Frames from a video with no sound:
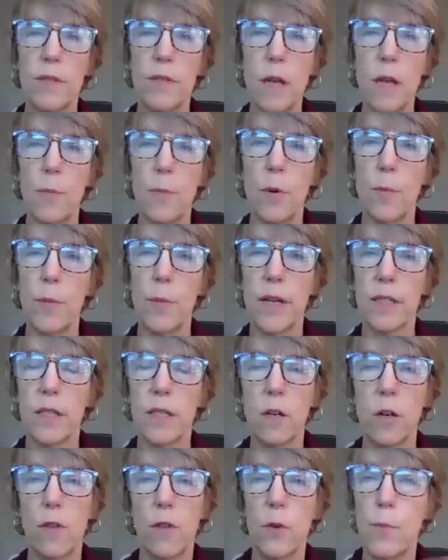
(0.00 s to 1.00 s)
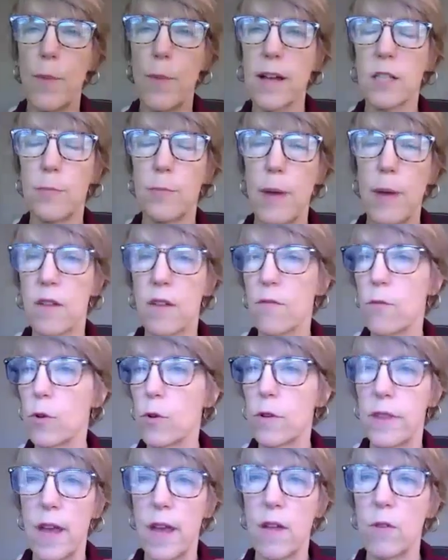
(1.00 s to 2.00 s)
separate because I know if you bounce back and
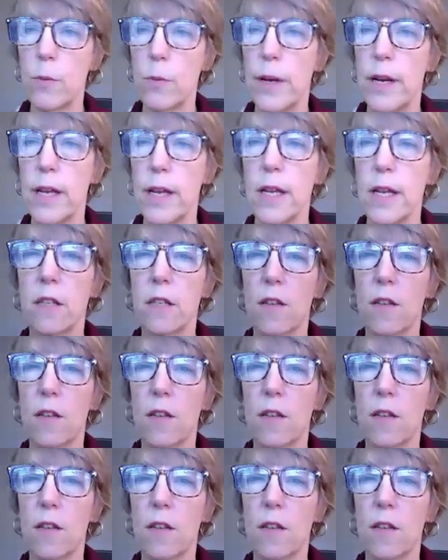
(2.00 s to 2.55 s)
forth, everybody gets